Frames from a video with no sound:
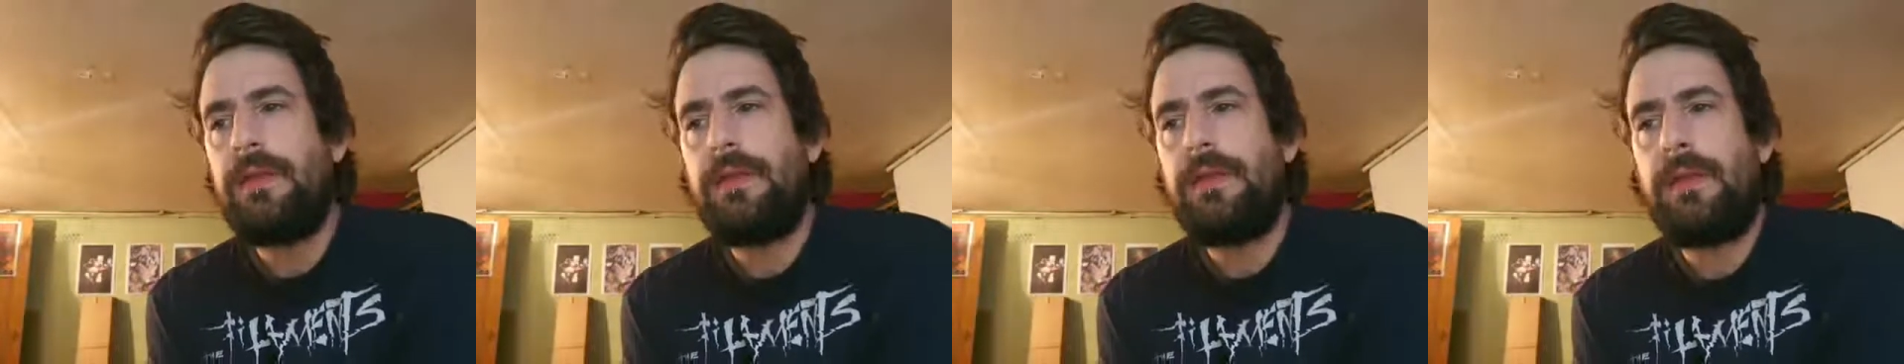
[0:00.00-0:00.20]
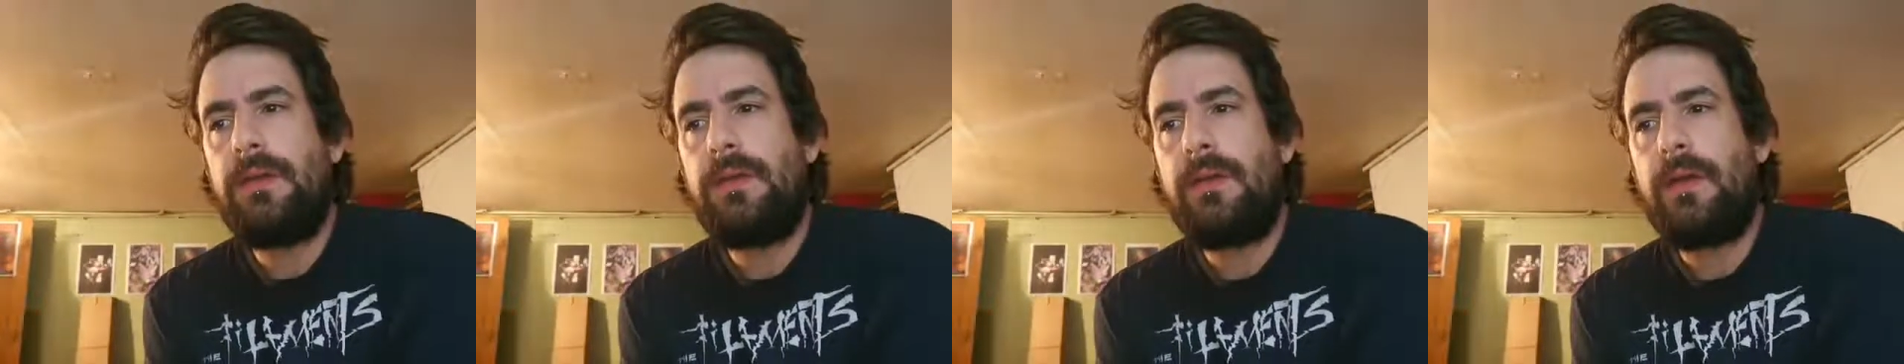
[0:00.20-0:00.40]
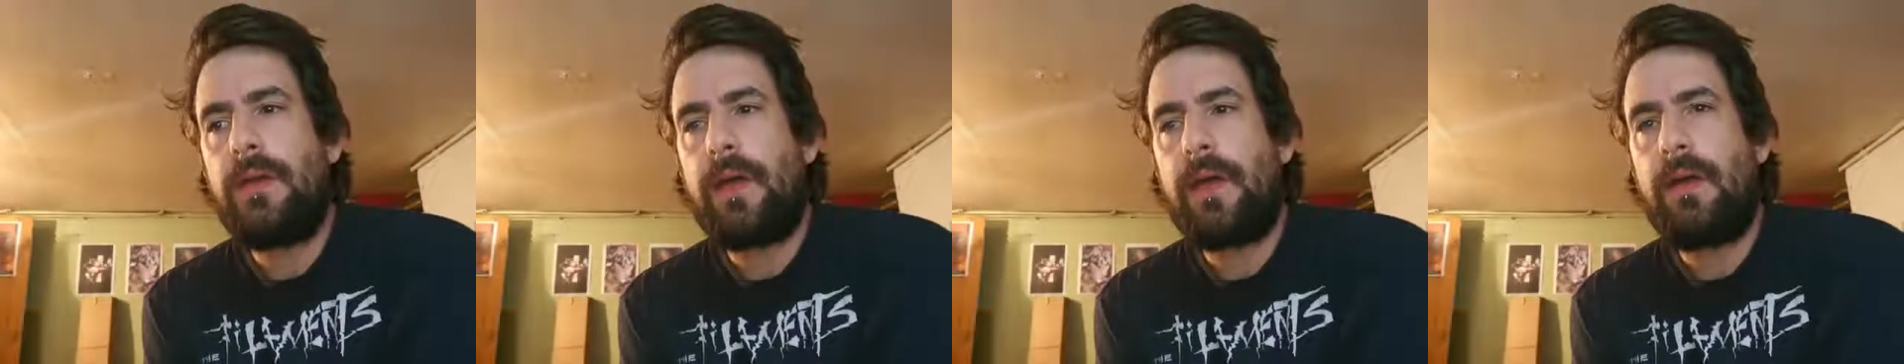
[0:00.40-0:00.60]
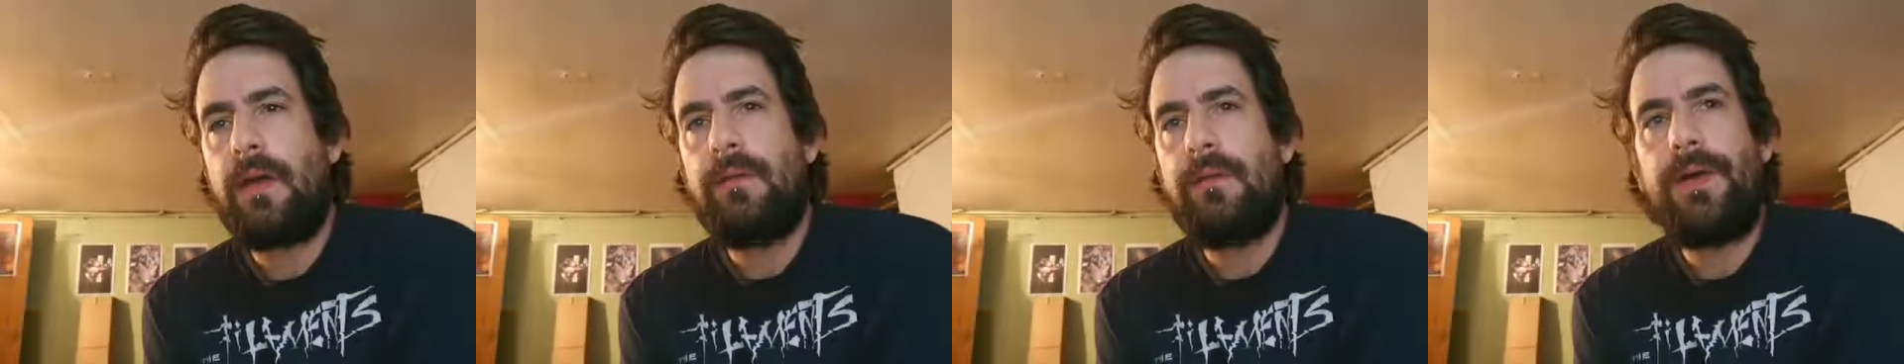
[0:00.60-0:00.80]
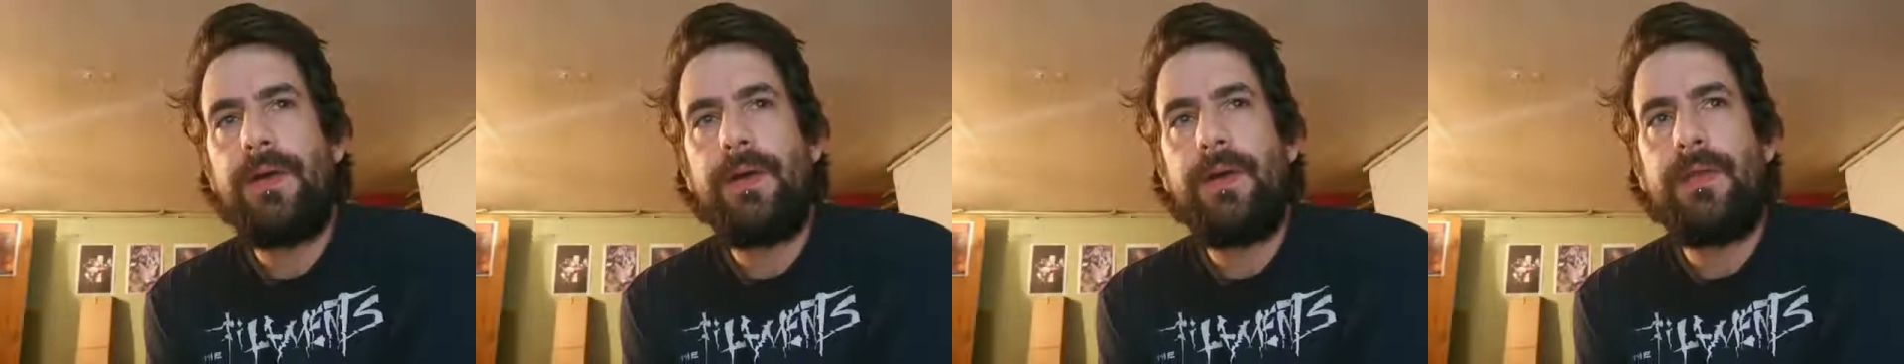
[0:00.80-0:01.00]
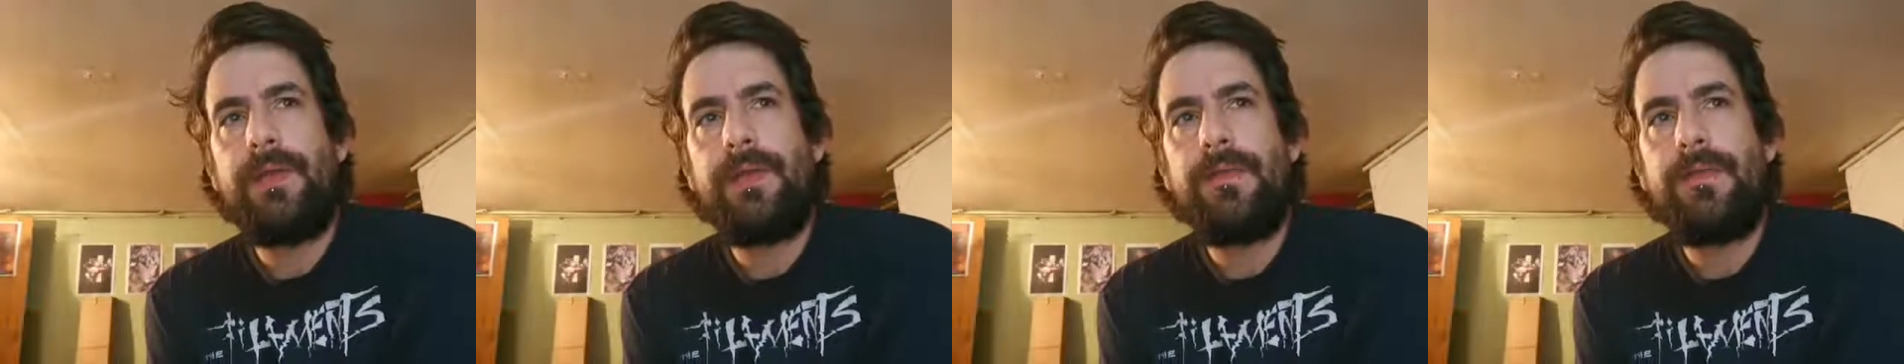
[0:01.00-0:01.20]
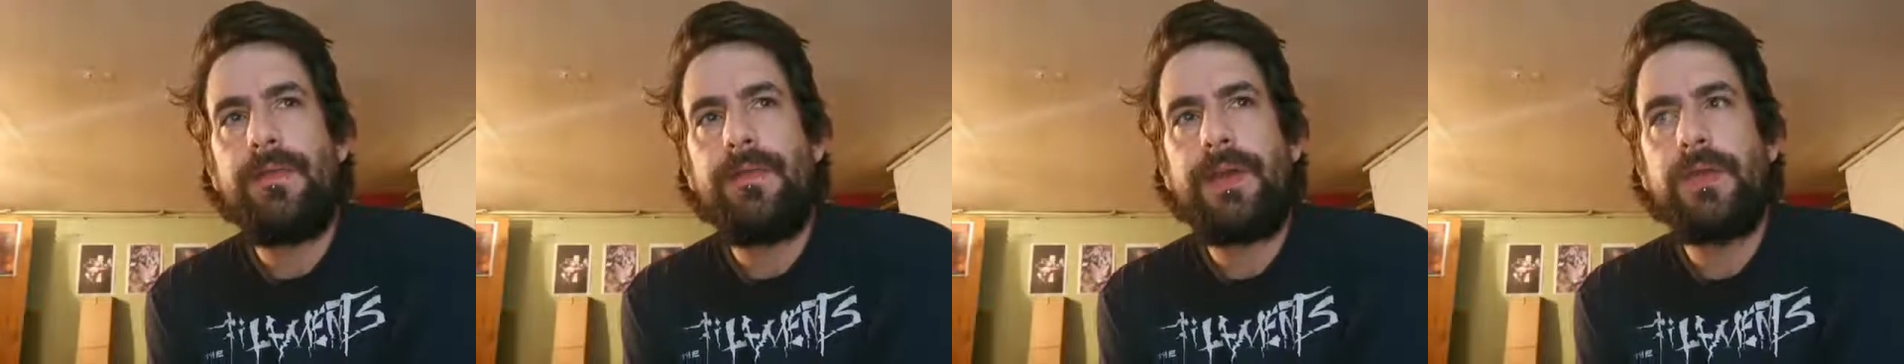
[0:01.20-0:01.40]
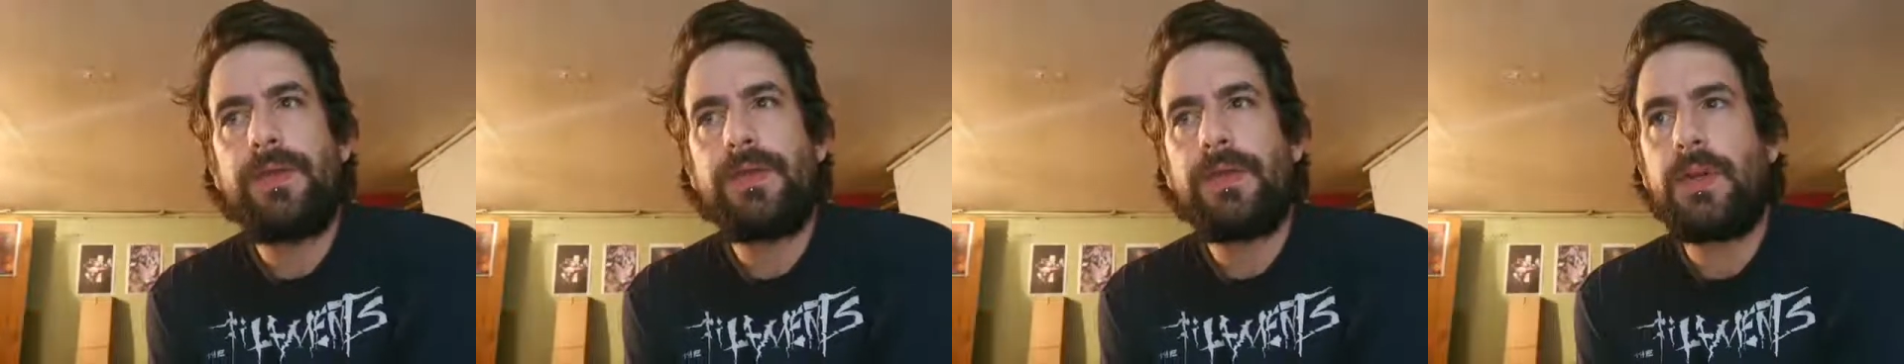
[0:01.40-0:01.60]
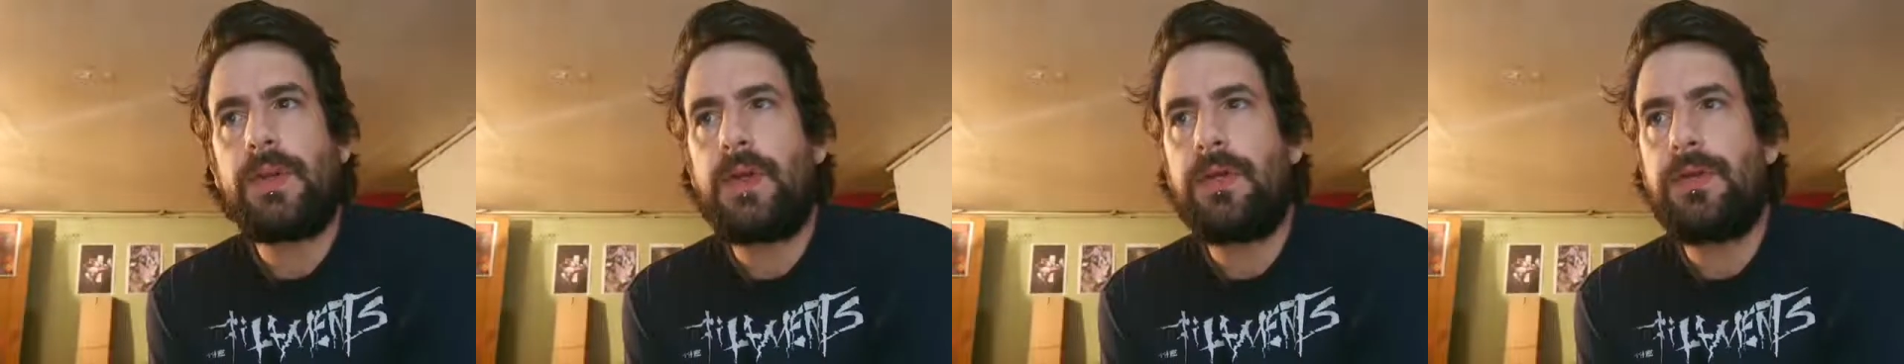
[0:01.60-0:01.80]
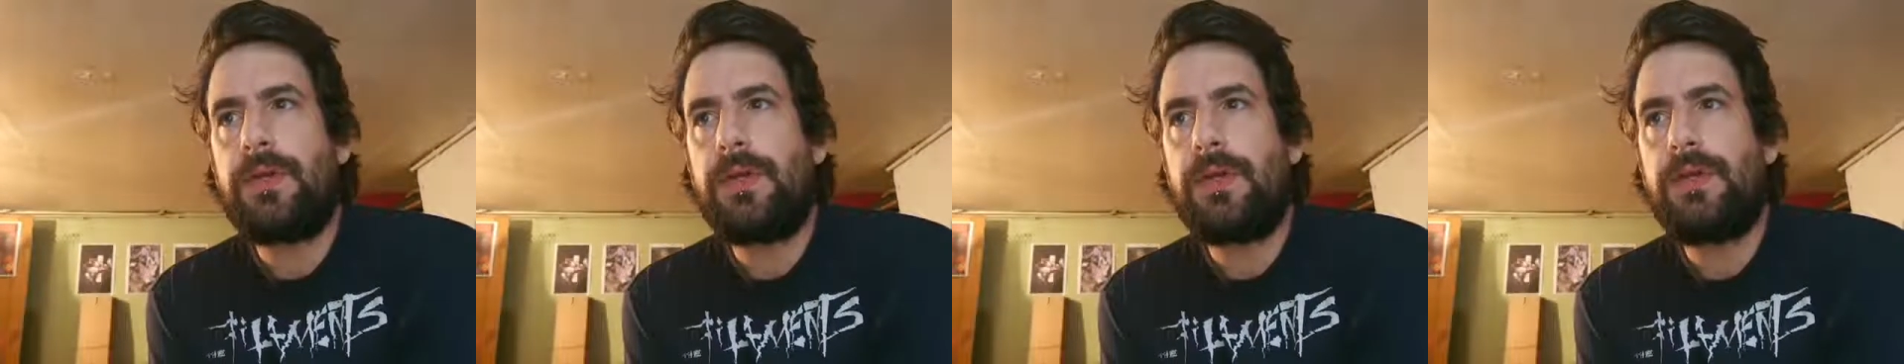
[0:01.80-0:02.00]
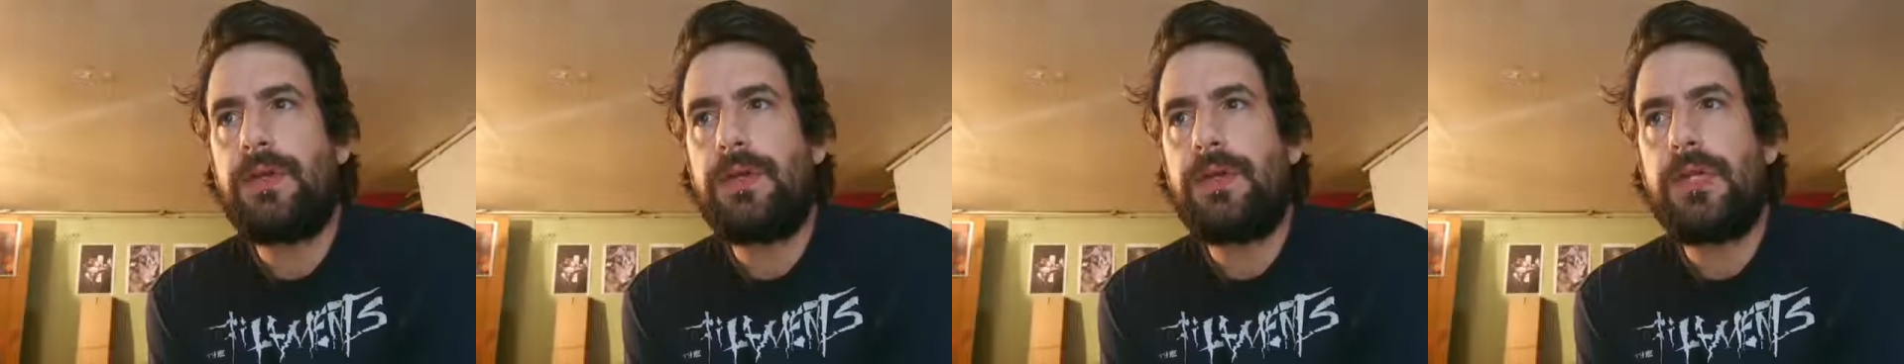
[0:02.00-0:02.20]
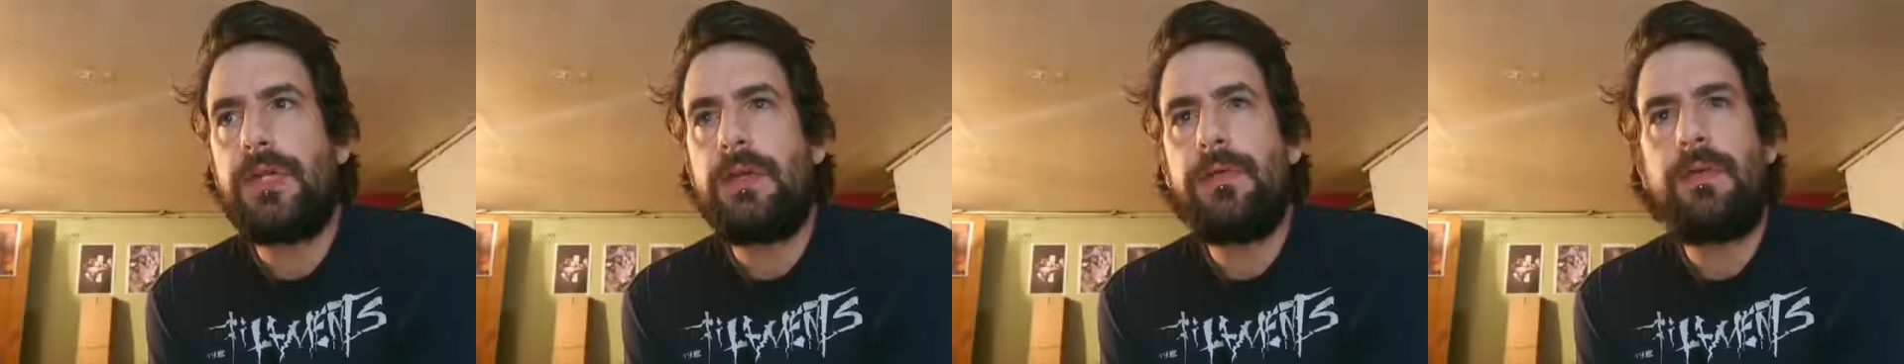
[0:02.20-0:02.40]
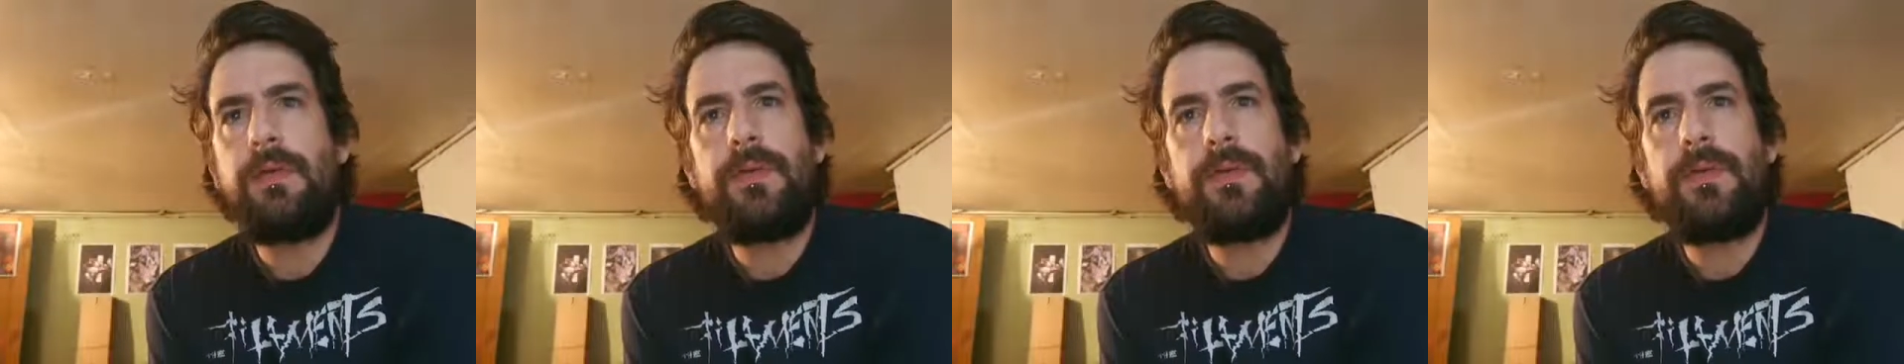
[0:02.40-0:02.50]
Do look out for other videos on our YouTube.